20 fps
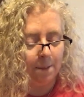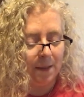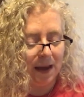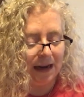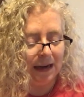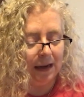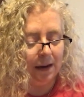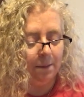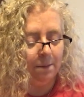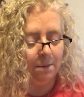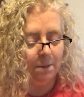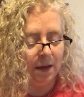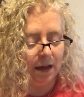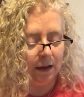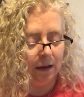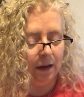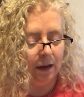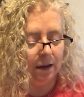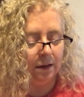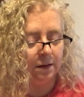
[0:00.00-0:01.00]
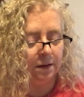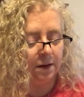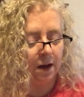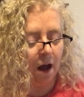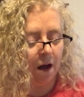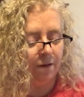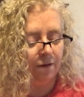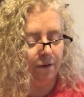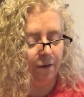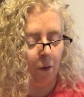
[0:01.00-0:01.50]
As we look at the
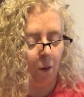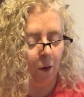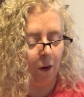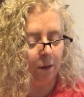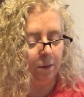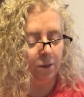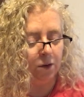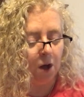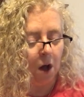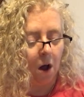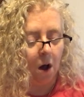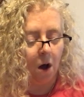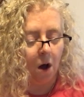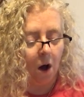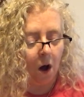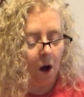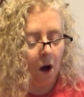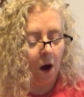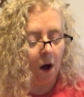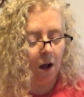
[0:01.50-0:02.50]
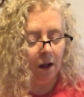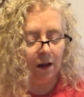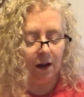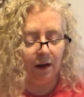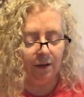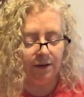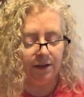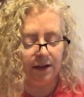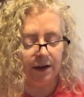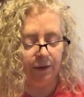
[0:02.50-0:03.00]
many millions of
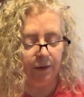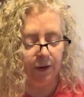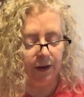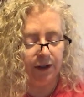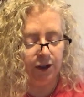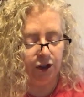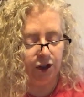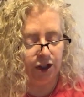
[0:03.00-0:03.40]
forms,